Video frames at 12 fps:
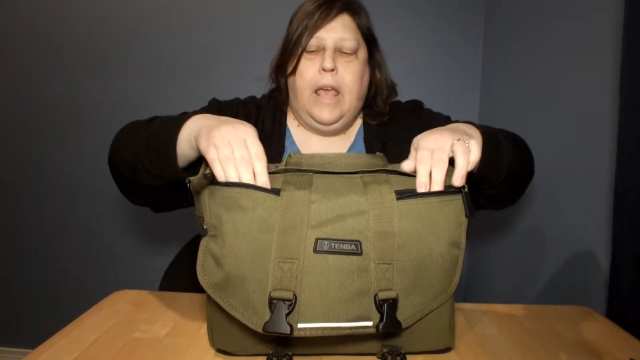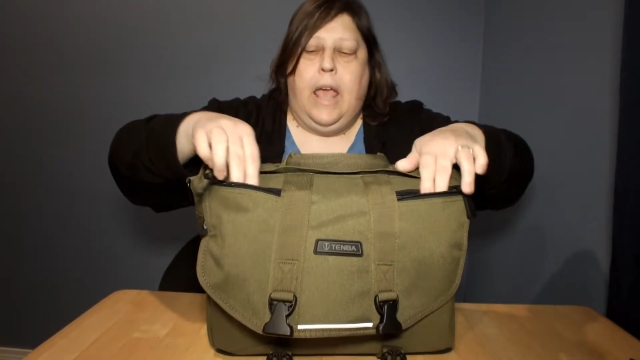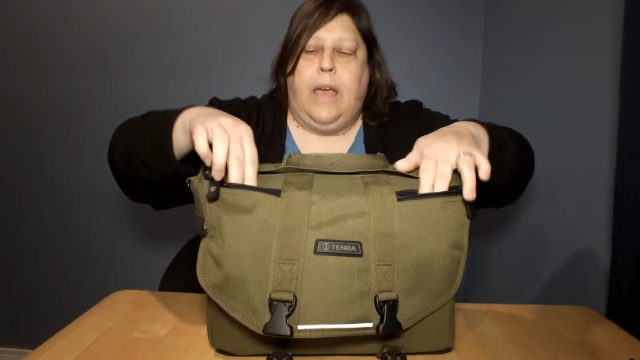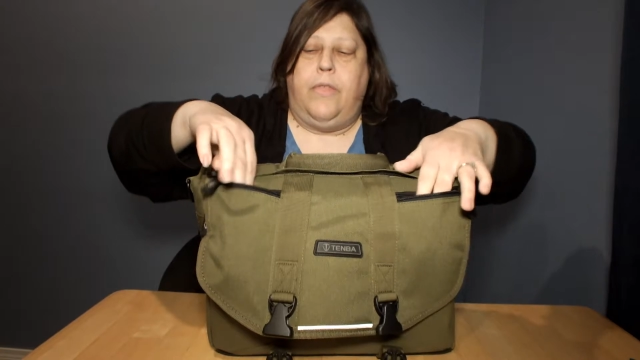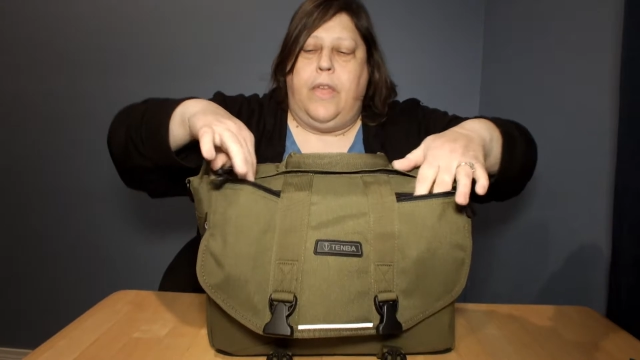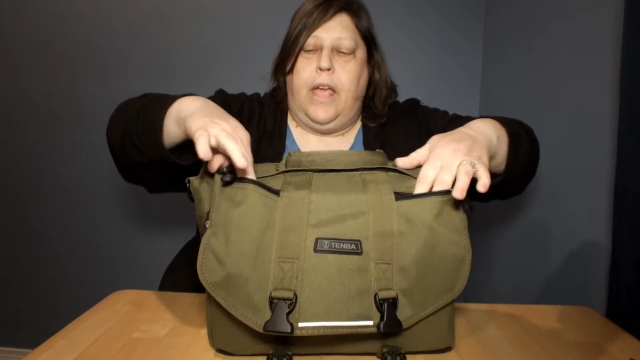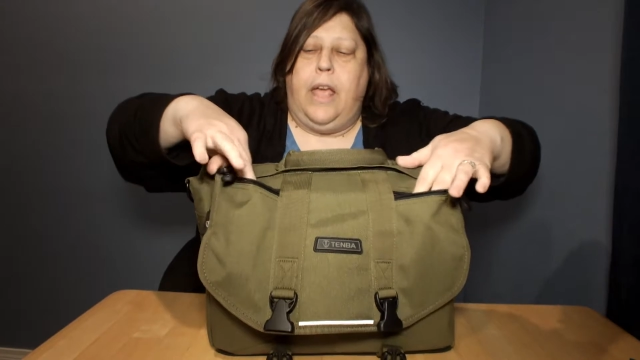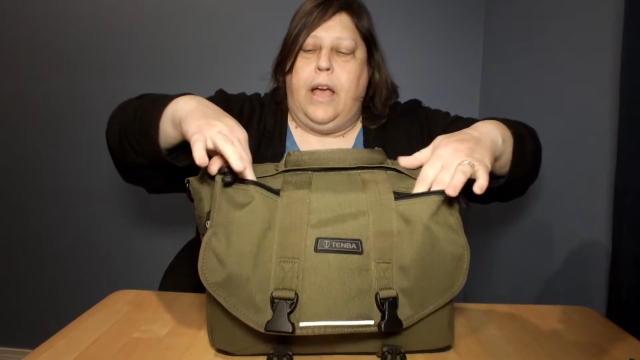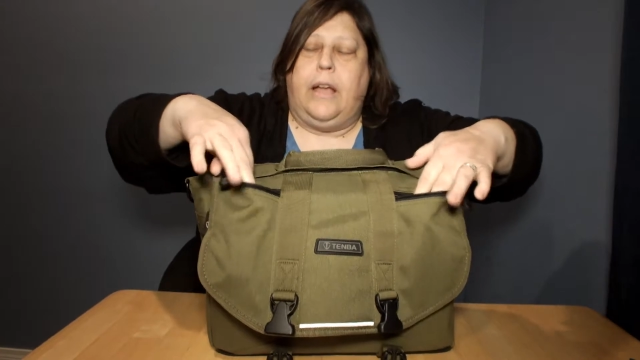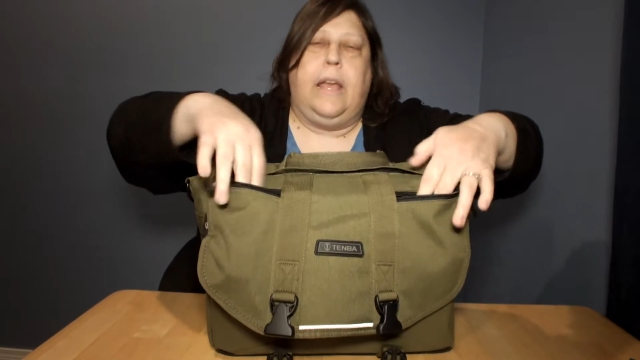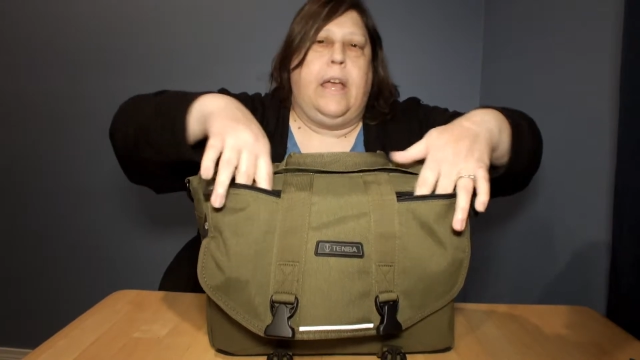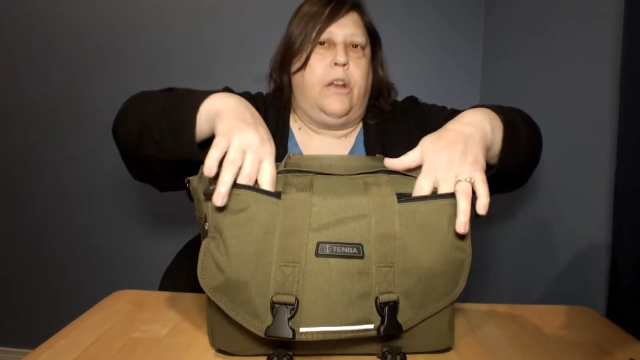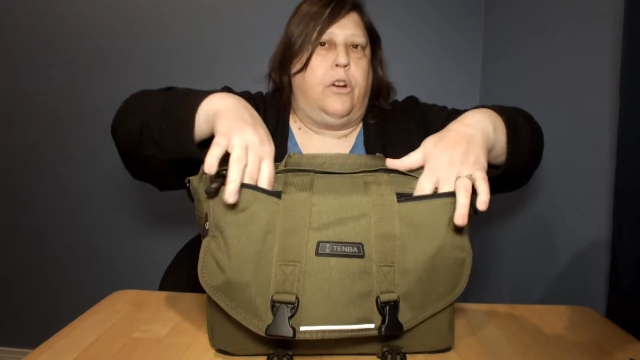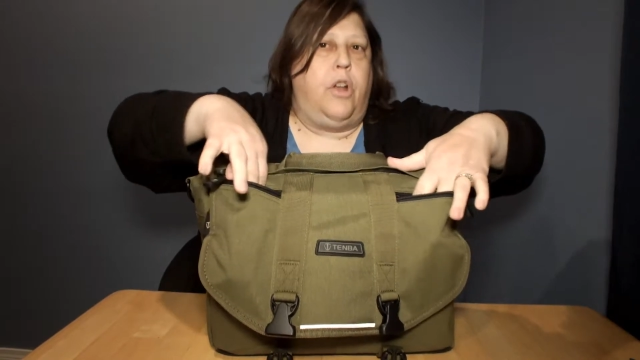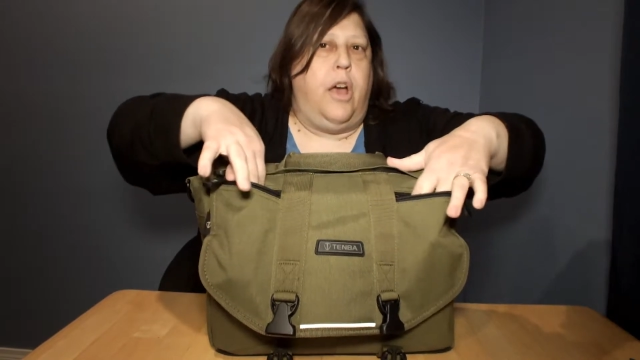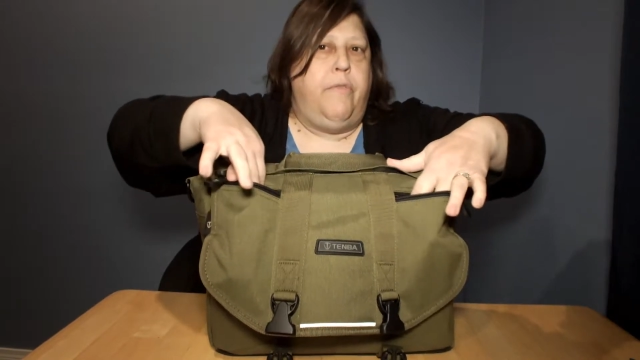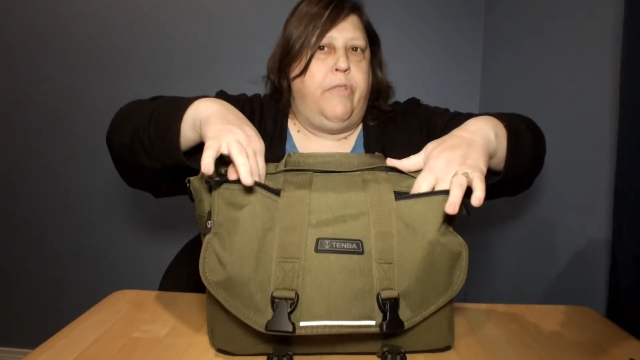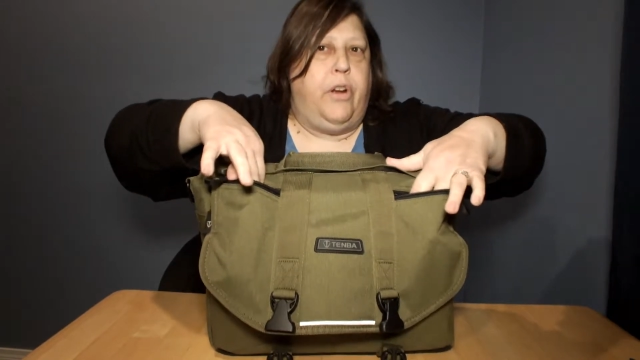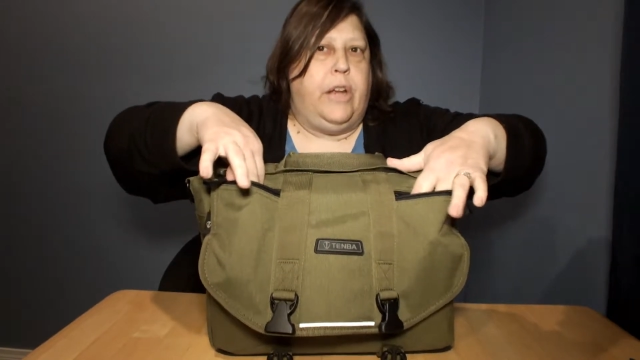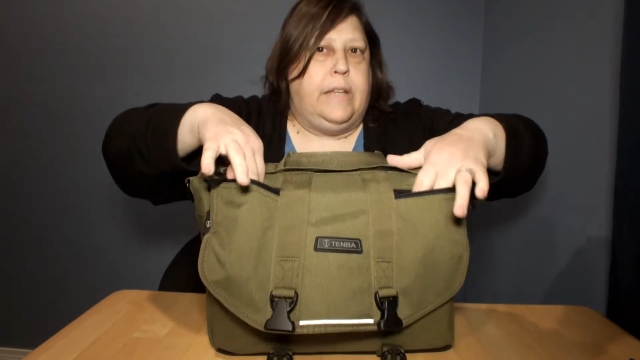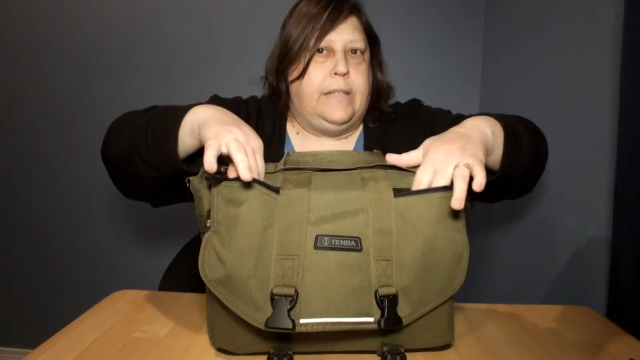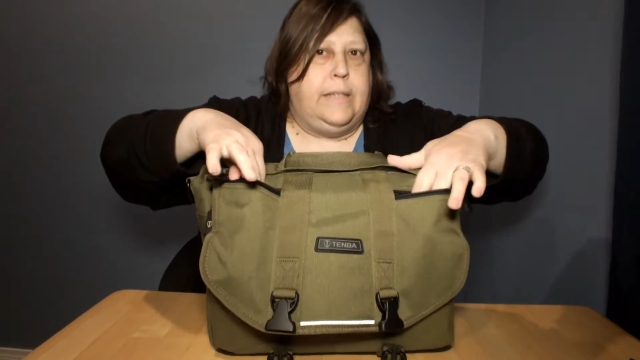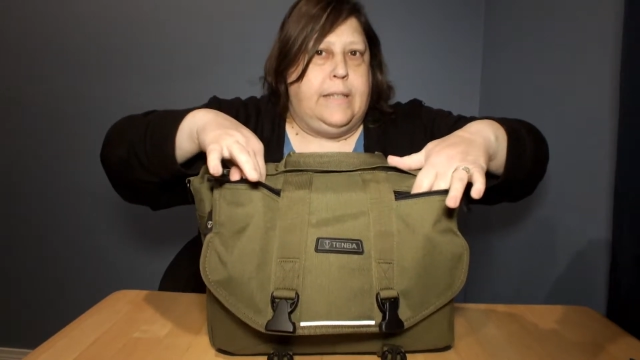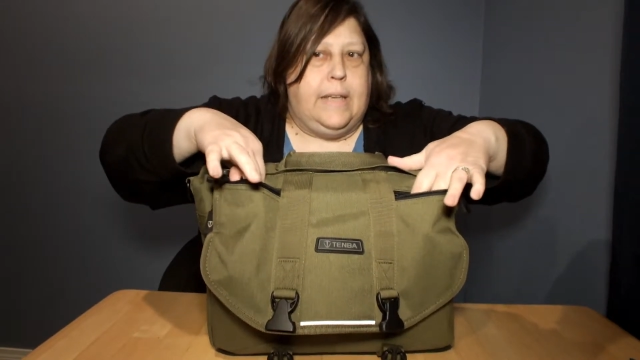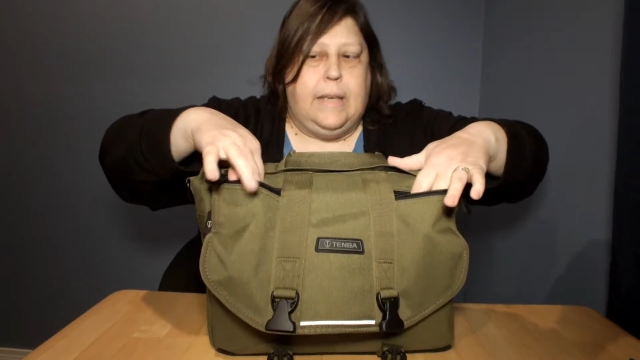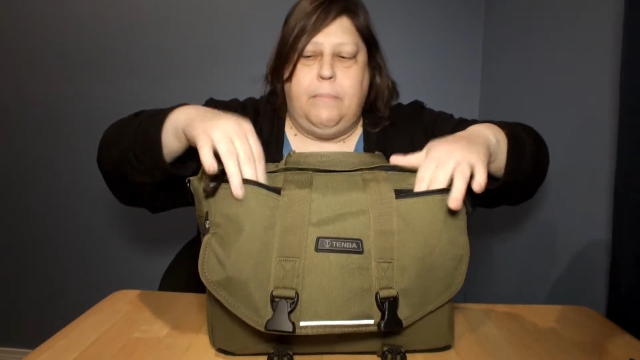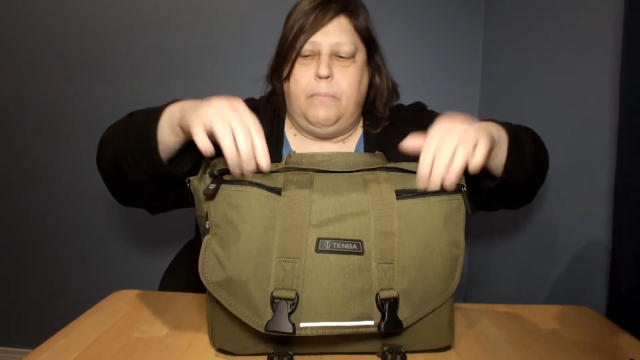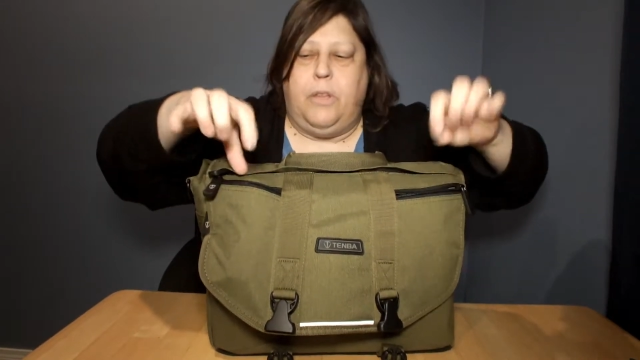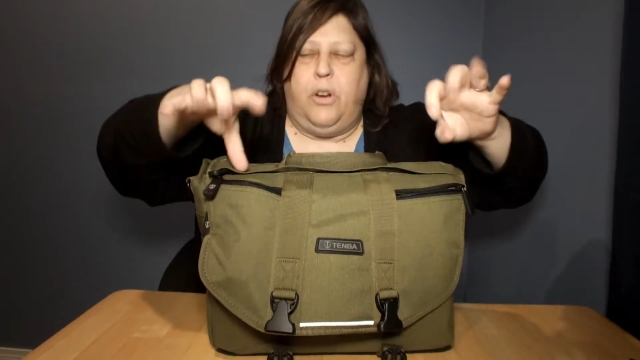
And they, again, are not very deep,